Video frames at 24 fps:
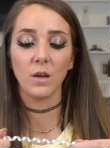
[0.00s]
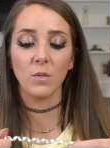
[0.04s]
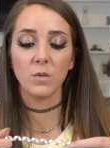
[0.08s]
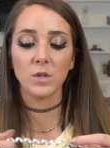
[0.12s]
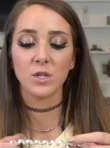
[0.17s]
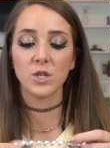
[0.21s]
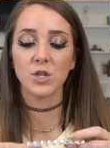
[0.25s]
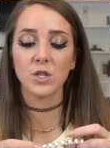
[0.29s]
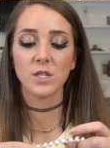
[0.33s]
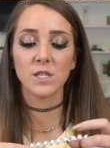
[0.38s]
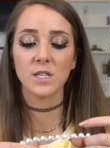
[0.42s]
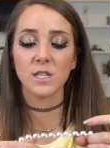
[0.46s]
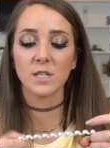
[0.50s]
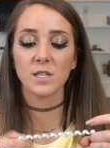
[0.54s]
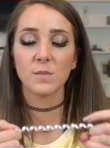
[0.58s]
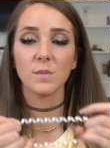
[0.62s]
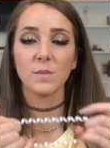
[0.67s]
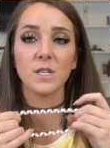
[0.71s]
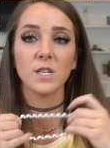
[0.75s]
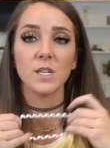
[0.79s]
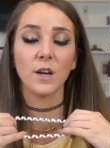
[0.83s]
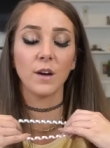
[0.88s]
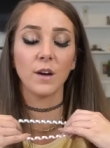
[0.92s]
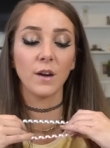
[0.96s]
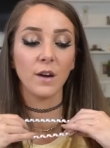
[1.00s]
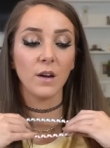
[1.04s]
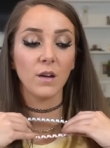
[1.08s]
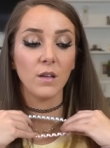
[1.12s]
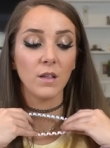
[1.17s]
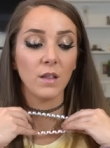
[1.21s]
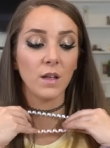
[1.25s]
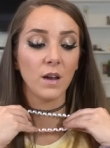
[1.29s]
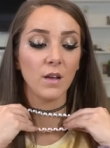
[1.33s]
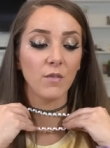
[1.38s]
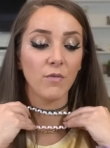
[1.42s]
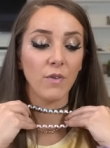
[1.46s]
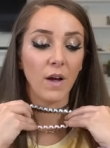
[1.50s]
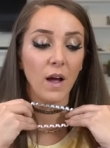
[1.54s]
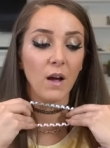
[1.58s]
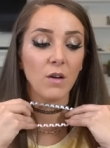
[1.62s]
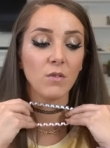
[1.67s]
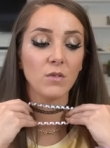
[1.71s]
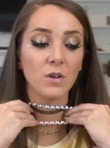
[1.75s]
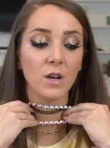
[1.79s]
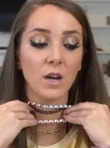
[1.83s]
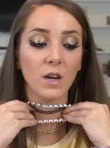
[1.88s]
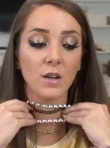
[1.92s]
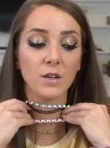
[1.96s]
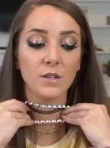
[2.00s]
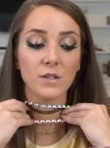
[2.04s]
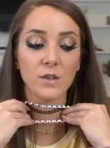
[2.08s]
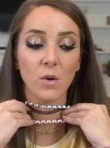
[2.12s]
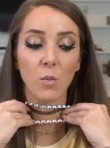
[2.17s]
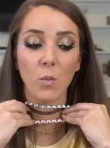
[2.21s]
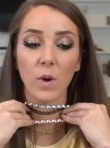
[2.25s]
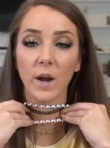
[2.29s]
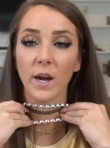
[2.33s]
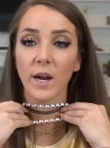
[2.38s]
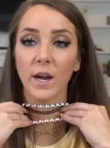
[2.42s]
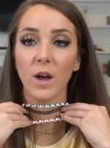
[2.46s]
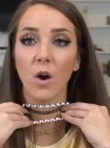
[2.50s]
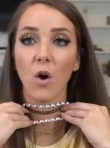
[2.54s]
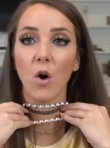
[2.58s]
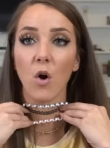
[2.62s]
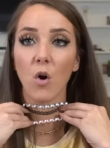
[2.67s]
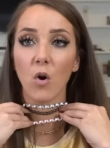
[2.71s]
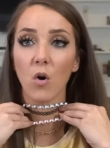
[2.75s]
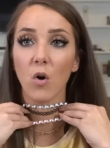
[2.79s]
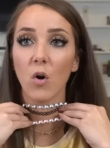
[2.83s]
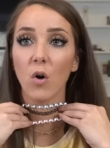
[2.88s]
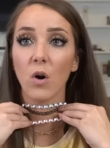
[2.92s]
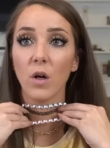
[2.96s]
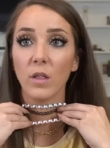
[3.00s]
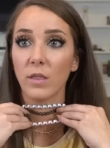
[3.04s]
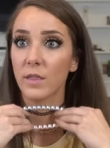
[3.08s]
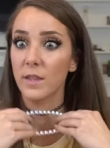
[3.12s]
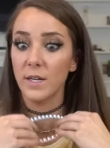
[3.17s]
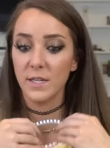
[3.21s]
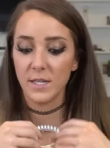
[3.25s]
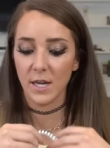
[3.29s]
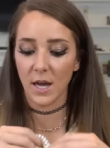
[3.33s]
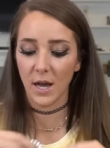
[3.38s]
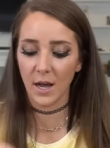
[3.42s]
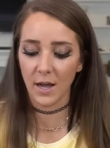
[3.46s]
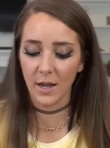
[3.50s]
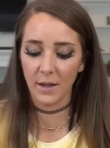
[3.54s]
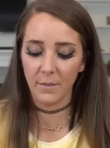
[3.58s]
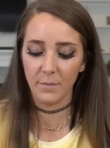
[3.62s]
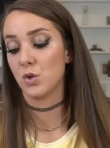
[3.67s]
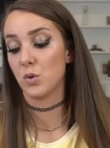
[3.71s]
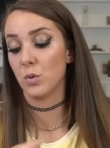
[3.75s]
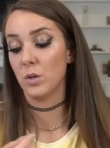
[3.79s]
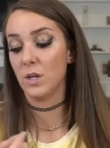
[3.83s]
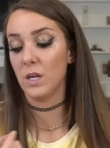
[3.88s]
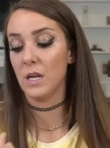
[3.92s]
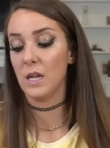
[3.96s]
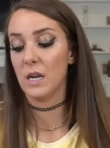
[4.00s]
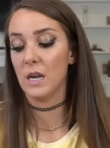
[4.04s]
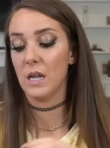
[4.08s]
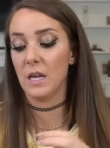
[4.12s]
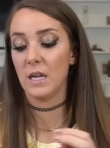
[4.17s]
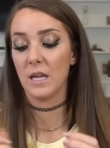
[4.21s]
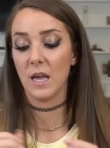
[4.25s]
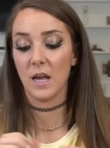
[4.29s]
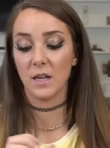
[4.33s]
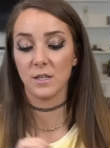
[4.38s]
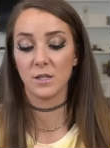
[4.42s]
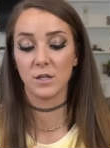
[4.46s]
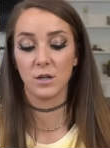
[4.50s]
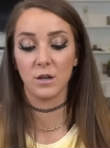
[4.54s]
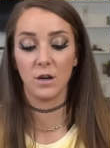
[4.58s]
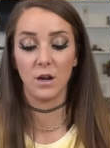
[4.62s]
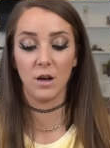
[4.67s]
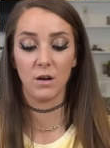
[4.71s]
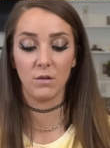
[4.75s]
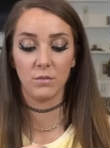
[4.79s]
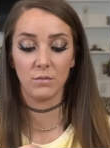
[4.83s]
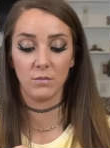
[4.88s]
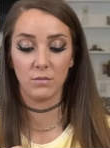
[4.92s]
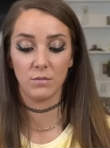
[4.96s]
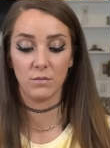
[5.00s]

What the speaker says: It was just this material that I found and I used to wear it all the time. Julien, yes or no?